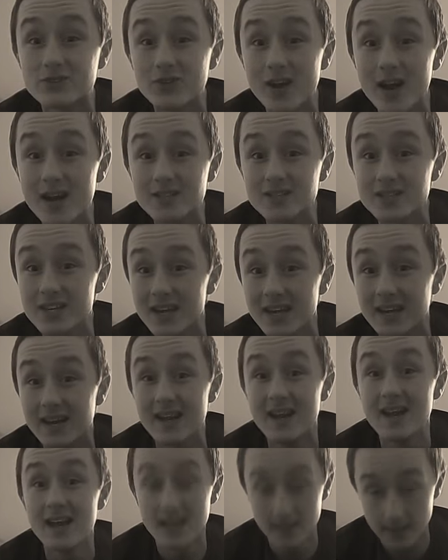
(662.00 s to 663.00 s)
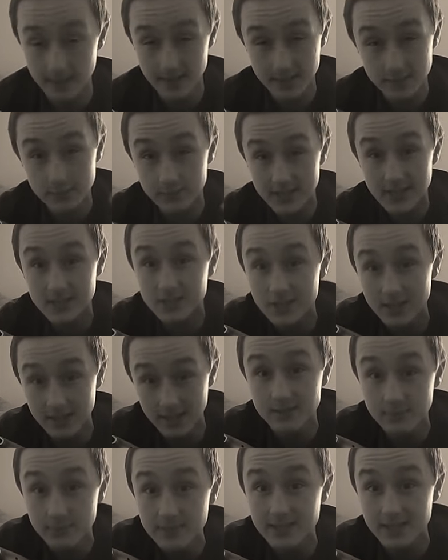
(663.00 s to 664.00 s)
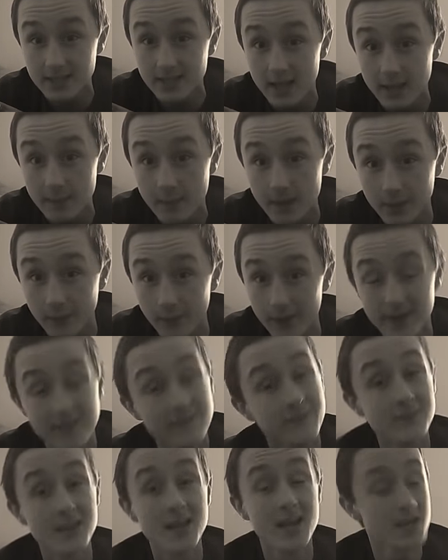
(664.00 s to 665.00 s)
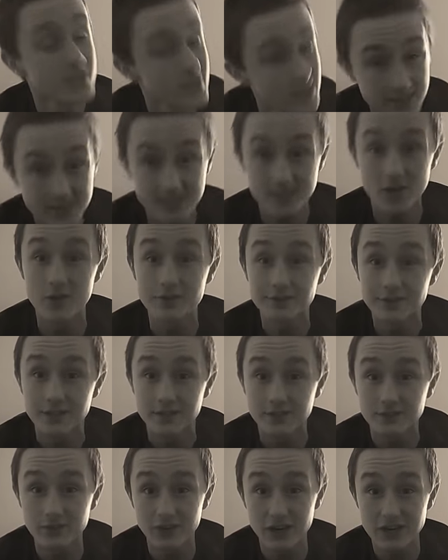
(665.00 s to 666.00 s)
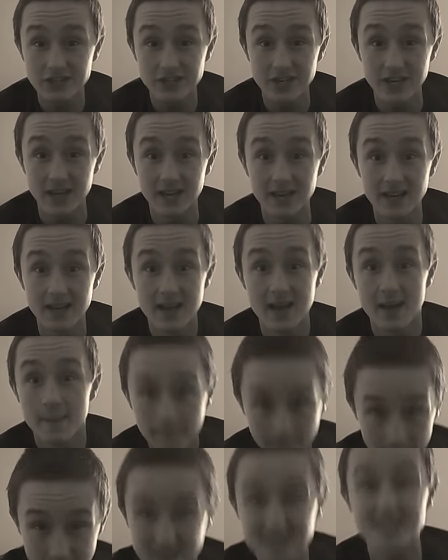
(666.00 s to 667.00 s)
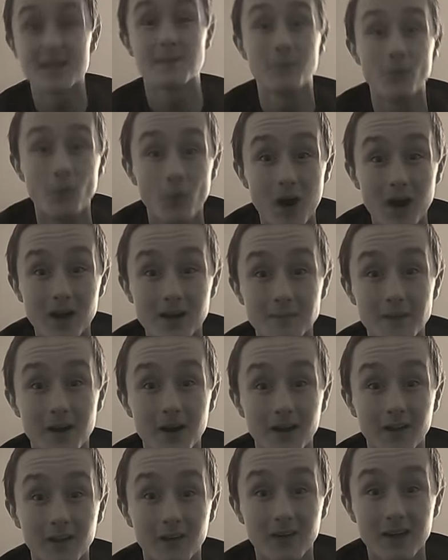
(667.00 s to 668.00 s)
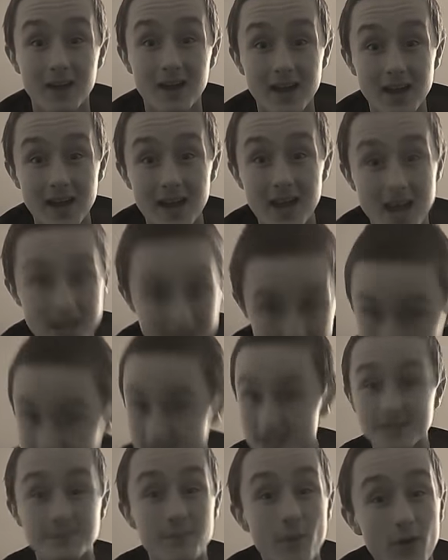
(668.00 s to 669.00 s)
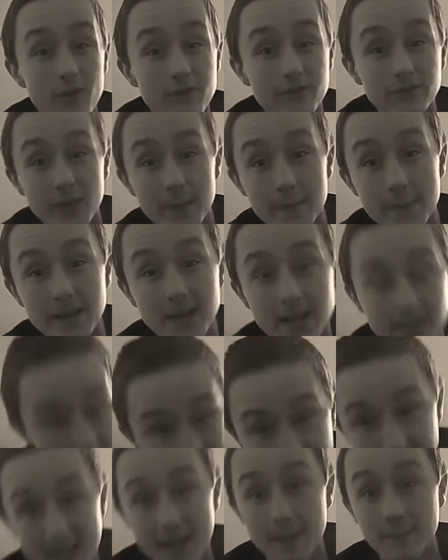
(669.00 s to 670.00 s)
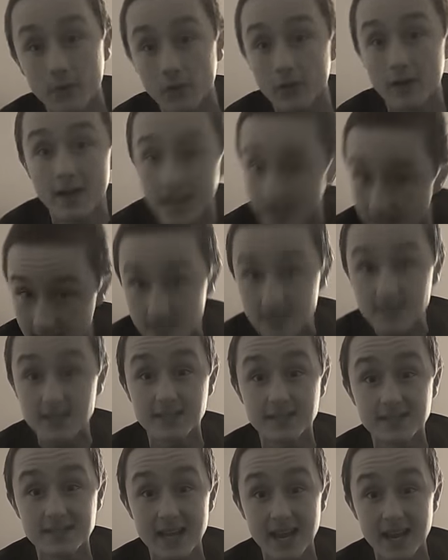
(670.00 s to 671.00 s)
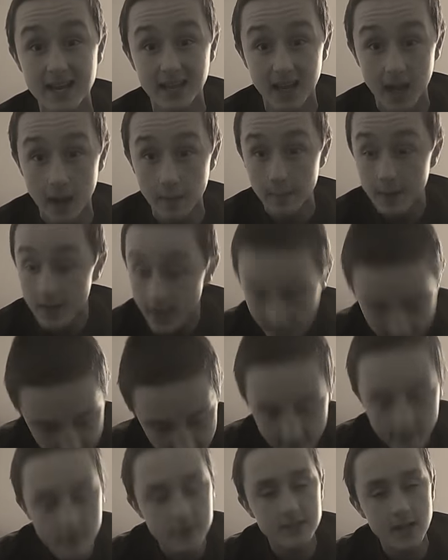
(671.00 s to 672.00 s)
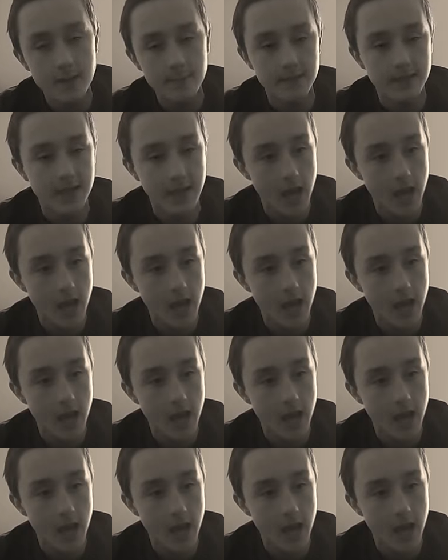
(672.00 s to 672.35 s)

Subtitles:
trash can, and this was today, by the way. He just goes to the trash can, picks up the water bottle, and just does more flipping on the table. He does it standing up, and every time he